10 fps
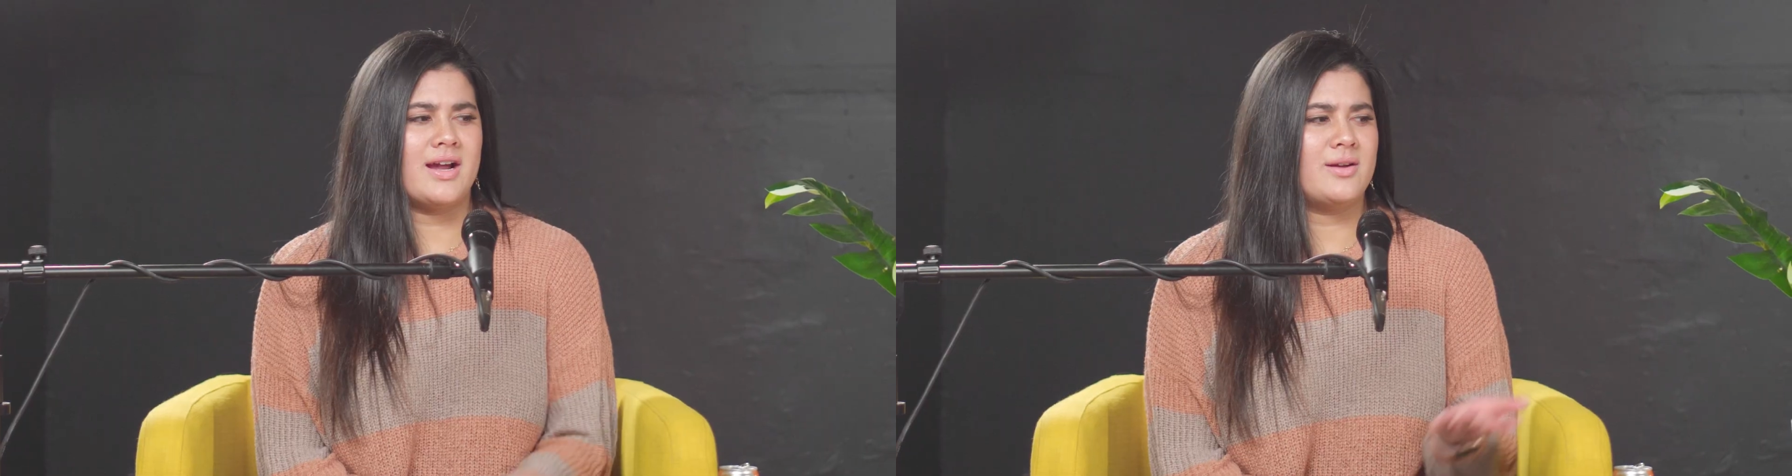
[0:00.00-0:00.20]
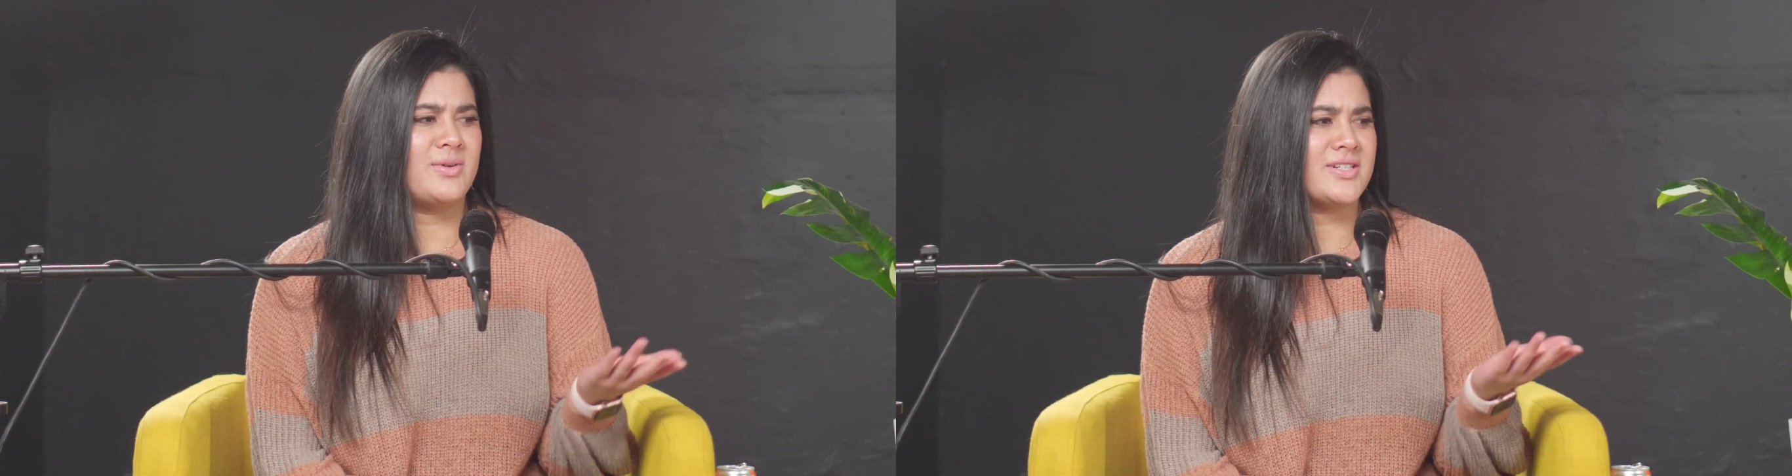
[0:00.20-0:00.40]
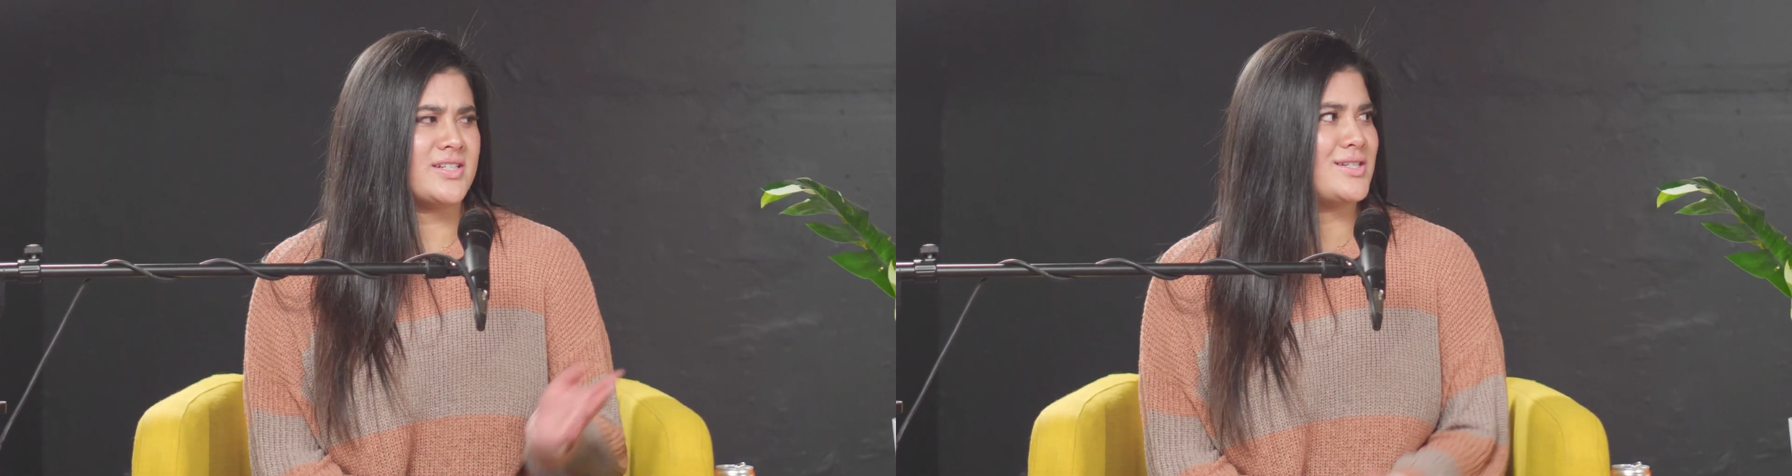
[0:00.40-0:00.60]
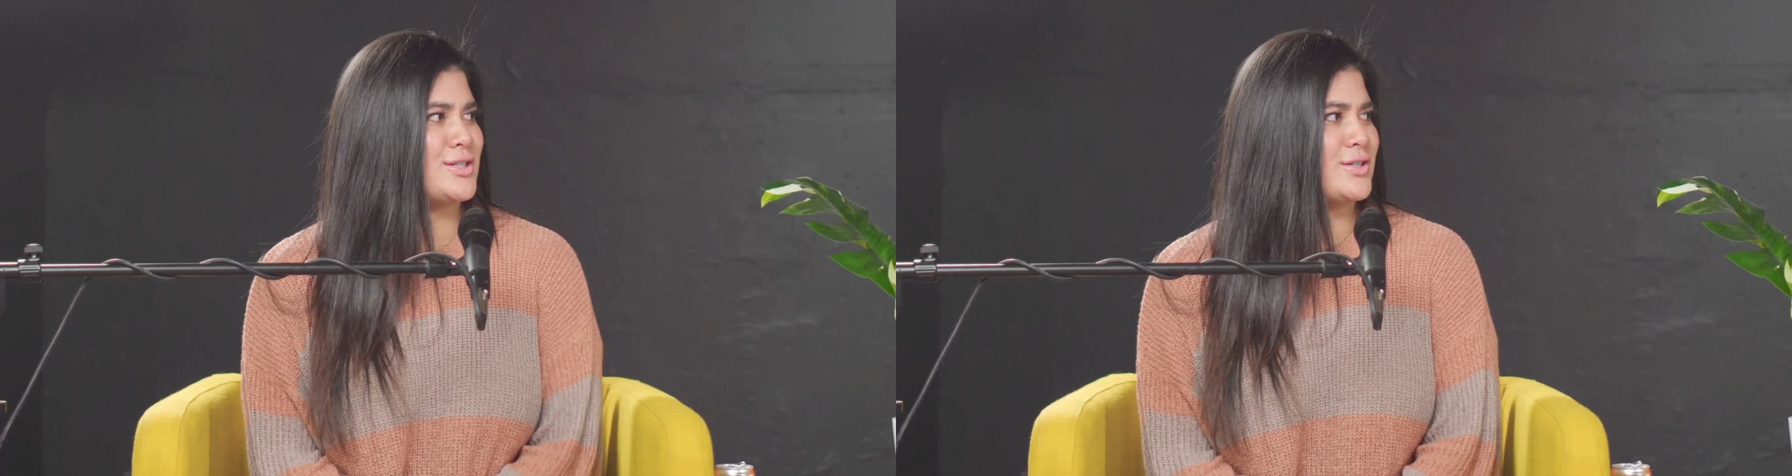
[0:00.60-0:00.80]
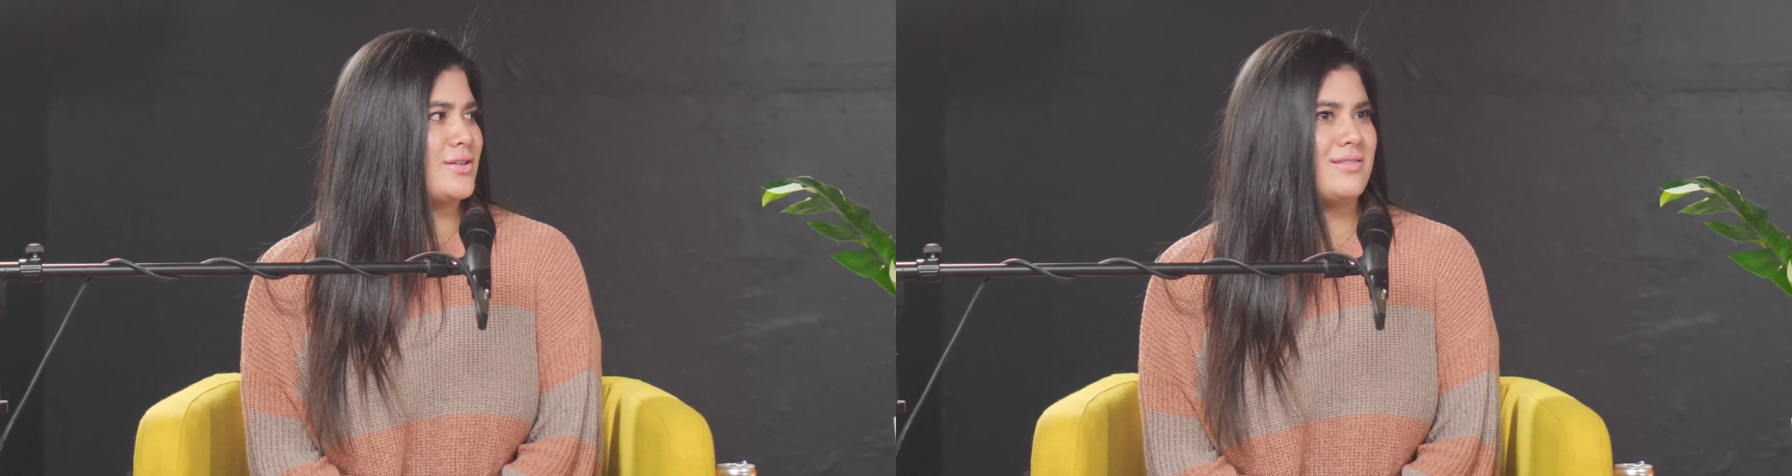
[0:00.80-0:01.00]
kind of brings us
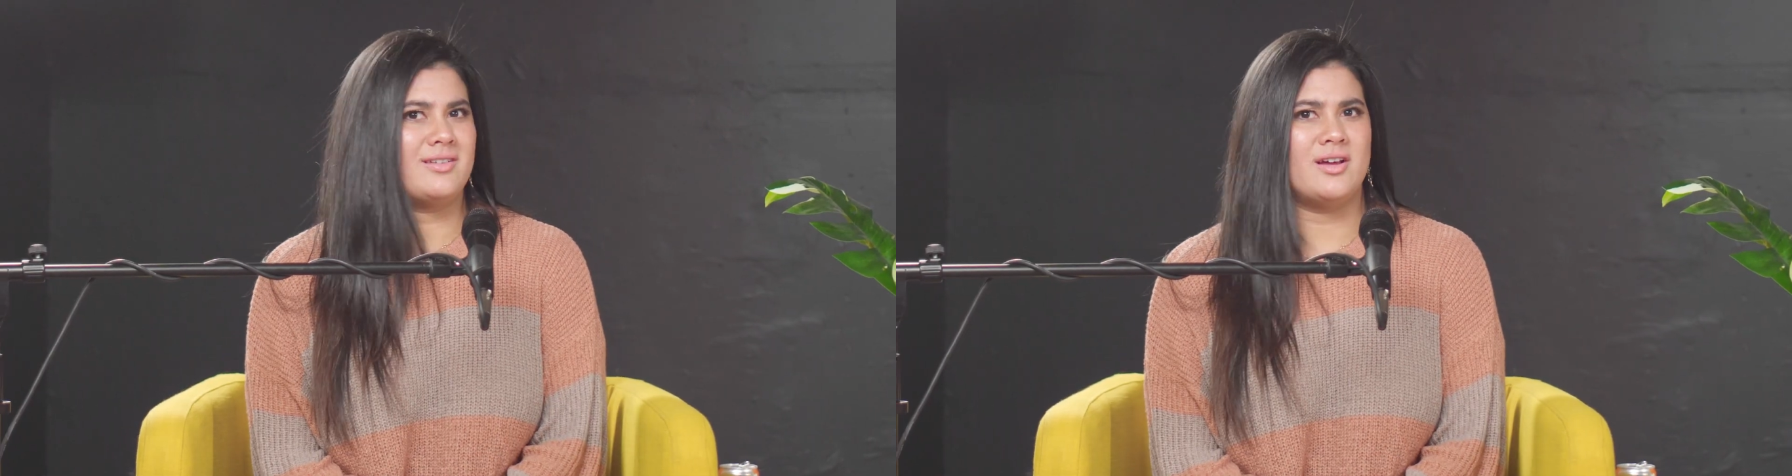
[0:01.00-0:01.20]
to